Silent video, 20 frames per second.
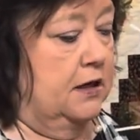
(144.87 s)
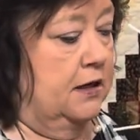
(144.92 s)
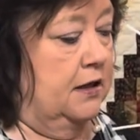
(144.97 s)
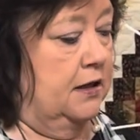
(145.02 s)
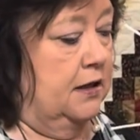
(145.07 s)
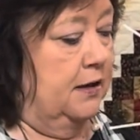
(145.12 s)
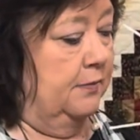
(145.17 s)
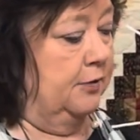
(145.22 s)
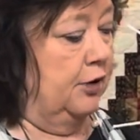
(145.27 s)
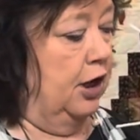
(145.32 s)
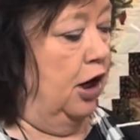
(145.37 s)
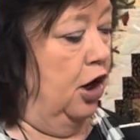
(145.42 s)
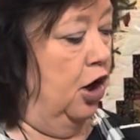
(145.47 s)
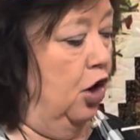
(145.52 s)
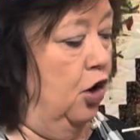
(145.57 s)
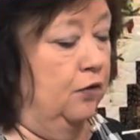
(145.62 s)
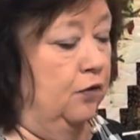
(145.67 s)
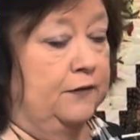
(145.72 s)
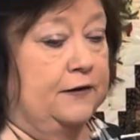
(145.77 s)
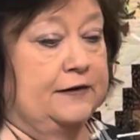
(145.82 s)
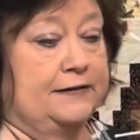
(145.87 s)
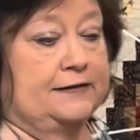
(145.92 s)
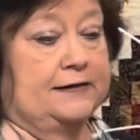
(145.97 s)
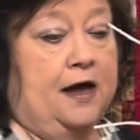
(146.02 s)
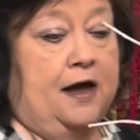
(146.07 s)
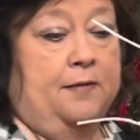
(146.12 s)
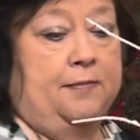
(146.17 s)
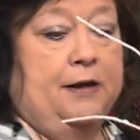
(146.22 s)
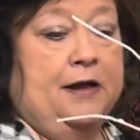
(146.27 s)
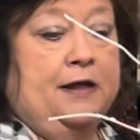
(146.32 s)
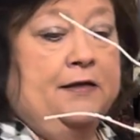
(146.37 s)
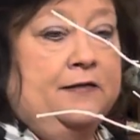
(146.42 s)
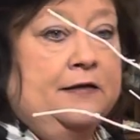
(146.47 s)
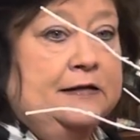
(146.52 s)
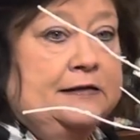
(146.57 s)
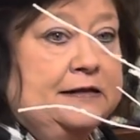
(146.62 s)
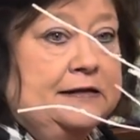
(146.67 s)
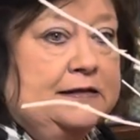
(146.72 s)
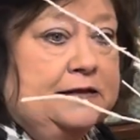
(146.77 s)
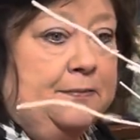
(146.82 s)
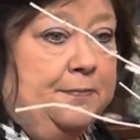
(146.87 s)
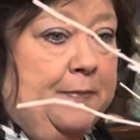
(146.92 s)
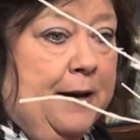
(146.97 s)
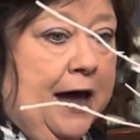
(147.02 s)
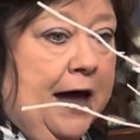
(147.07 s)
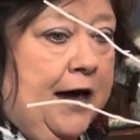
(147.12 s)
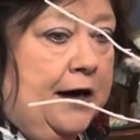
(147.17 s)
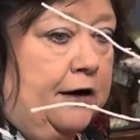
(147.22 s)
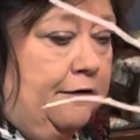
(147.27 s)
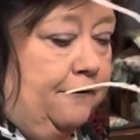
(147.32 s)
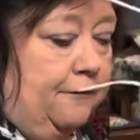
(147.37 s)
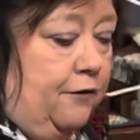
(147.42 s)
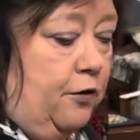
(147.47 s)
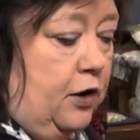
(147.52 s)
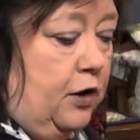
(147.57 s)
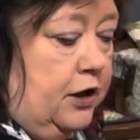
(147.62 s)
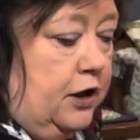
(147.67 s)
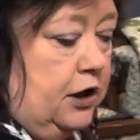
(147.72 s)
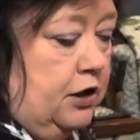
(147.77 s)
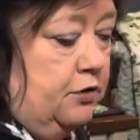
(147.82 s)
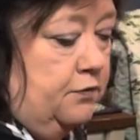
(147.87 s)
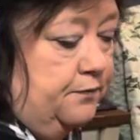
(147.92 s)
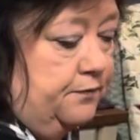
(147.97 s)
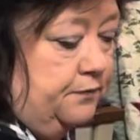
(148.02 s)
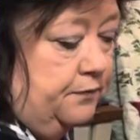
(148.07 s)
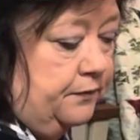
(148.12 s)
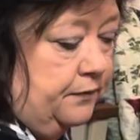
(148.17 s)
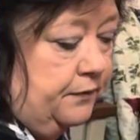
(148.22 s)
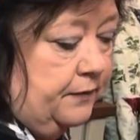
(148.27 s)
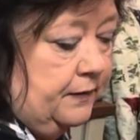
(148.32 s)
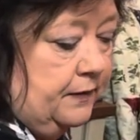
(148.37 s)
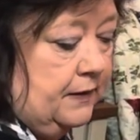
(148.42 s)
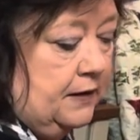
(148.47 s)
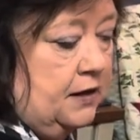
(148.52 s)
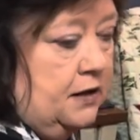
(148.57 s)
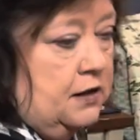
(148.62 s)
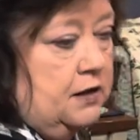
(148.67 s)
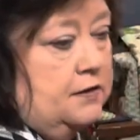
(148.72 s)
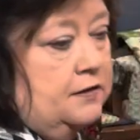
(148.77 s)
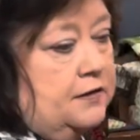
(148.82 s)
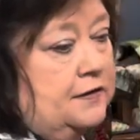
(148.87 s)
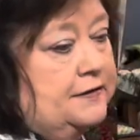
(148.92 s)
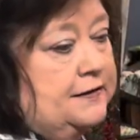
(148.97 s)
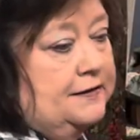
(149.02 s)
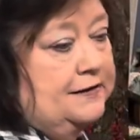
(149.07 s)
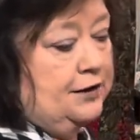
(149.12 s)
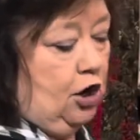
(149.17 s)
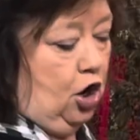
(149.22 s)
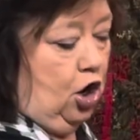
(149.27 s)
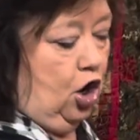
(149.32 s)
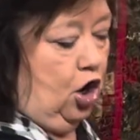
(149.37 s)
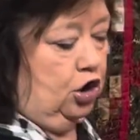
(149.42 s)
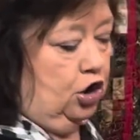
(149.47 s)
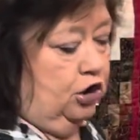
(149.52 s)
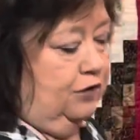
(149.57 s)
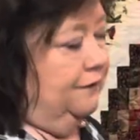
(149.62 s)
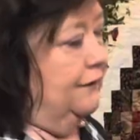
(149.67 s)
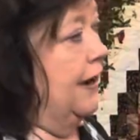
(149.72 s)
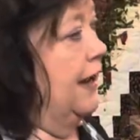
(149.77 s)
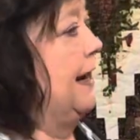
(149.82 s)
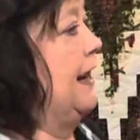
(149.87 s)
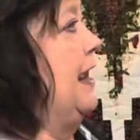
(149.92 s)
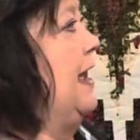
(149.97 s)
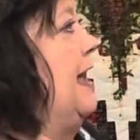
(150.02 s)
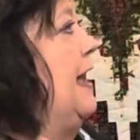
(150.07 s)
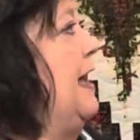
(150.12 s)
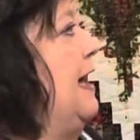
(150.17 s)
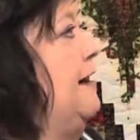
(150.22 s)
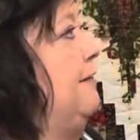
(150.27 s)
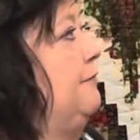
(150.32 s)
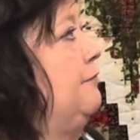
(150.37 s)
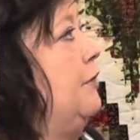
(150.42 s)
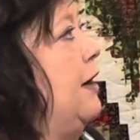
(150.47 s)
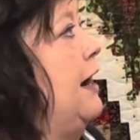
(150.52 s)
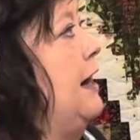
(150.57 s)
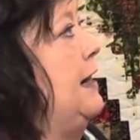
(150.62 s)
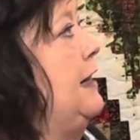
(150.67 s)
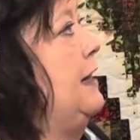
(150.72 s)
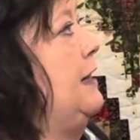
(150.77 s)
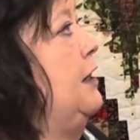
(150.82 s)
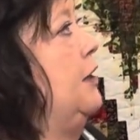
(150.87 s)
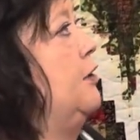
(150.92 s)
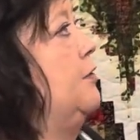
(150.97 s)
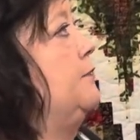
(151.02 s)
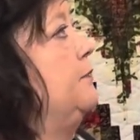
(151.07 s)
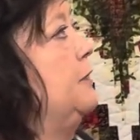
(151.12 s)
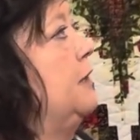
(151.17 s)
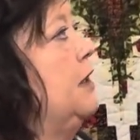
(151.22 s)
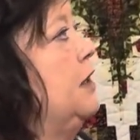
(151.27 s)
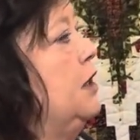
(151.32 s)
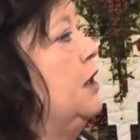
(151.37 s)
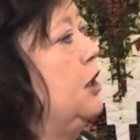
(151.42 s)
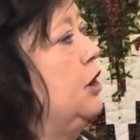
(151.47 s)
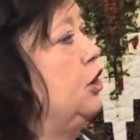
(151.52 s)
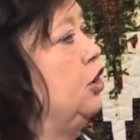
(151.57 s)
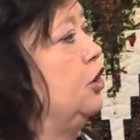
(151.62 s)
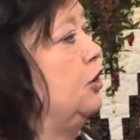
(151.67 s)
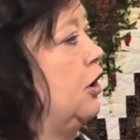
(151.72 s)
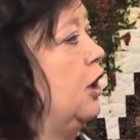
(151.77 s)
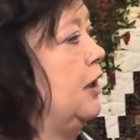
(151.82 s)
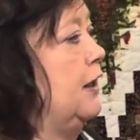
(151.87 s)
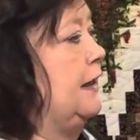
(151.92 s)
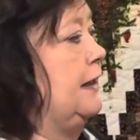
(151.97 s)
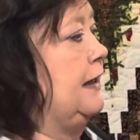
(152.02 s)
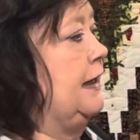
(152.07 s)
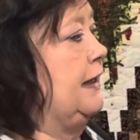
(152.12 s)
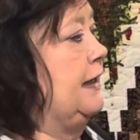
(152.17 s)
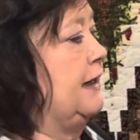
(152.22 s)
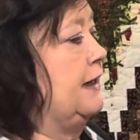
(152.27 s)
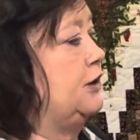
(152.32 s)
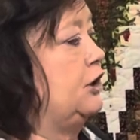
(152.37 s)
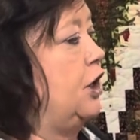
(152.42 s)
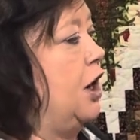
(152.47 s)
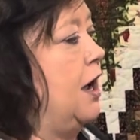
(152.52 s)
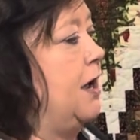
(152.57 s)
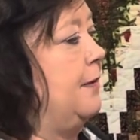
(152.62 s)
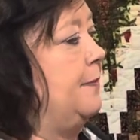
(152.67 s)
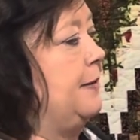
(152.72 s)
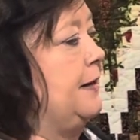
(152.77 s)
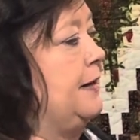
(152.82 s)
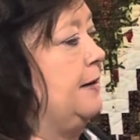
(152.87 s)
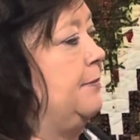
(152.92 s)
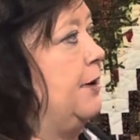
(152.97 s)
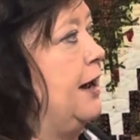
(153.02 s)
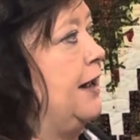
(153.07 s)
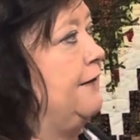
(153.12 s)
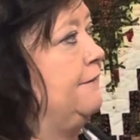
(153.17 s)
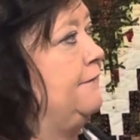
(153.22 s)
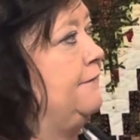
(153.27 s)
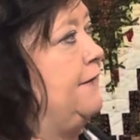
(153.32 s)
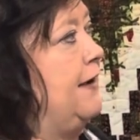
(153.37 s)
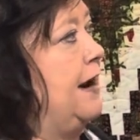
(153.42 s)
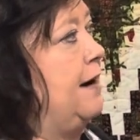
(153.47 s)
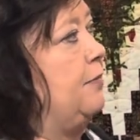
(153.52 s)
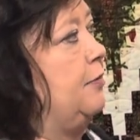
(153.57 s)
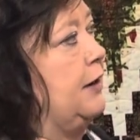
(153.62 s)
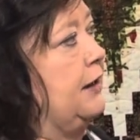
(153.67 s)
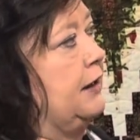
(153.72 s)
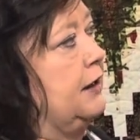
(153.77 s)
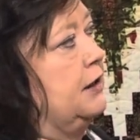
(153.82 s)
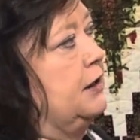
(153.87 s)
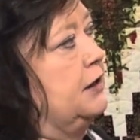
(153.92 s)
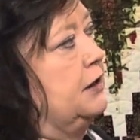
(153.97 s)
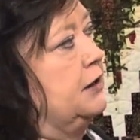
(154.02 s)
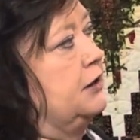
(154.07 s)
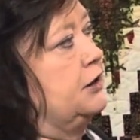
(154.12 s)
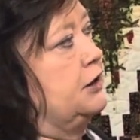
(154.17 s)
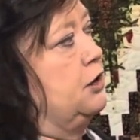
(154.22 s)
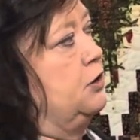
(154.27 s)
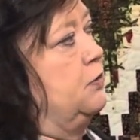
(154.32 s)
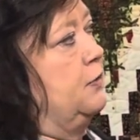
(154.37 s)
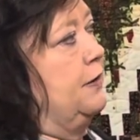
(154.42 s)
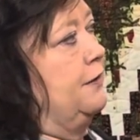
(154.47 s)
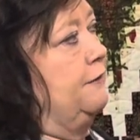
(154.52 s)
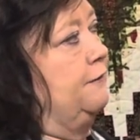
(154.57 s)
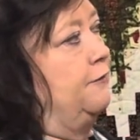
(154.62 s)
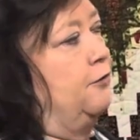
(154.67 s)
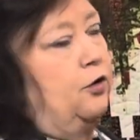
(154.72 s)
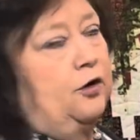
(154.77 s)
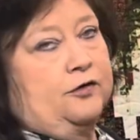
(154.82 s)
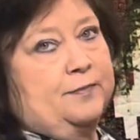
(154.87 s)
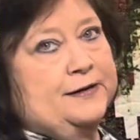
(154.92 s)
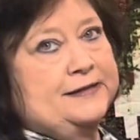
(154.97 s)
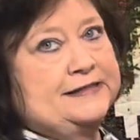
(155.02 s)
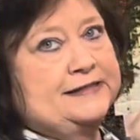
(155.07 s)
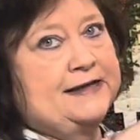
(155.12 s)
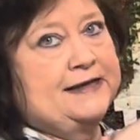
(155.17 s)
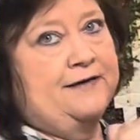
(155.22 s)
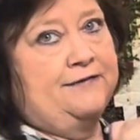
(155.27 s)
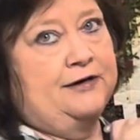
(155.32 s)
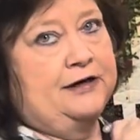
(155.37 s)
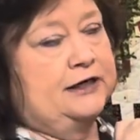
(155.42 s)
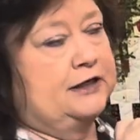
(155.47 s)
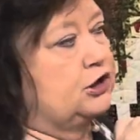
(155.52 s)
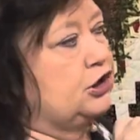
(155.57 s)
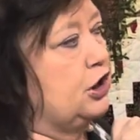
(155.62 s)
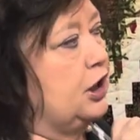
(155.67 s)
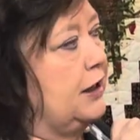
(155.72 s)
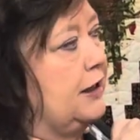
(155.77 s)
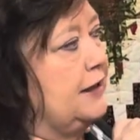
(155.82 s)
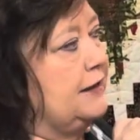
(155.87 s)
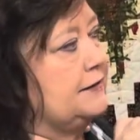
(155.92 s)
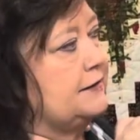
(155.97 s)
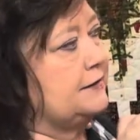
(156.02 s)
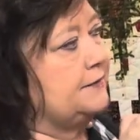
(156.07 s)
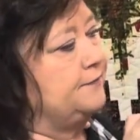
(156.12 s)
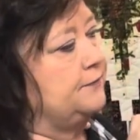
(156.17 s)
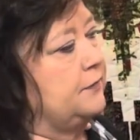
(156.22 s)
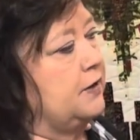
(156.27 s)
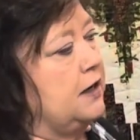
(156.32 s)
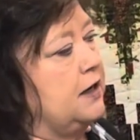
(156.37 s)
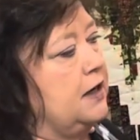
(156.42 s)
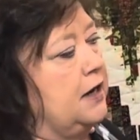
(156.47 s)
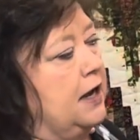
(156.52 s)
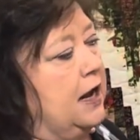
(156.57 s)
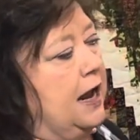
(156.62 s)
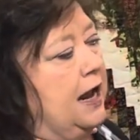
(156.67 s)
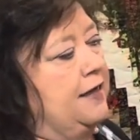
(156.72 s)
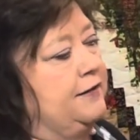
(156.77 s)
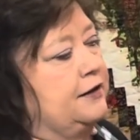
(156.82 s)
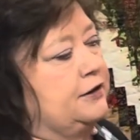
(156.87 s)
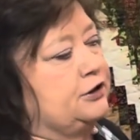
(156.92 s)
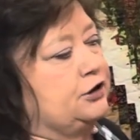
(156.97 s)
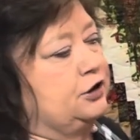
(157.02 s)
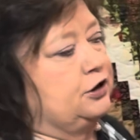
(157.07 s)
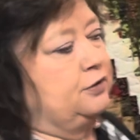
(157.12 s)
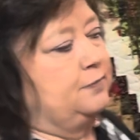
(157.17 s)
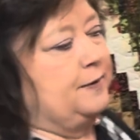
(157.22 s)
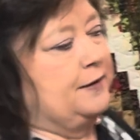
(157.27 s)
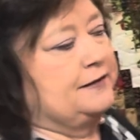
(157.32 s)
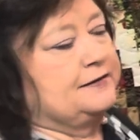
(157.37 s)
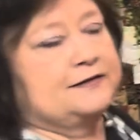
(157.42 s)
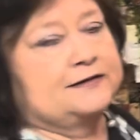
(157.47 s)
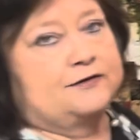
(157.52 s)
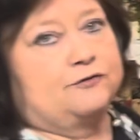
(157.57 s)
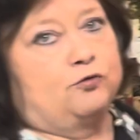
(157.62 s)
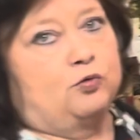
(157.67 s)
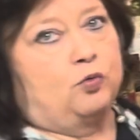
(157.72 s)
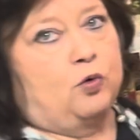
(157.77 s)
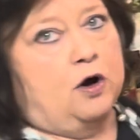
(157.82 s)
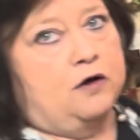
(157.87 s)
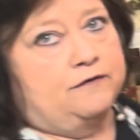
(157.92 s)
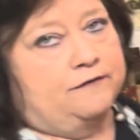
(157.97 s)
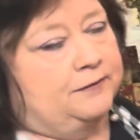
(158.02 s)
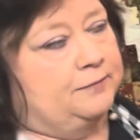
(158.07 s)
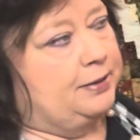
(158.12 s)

I'm gonna hold this up, and this is the pattern for you. This is all you've got to have right here. You're gonna need a top and a bottom fabric, 2 1/4 by 7 inch cut, and then 2 pieces of woven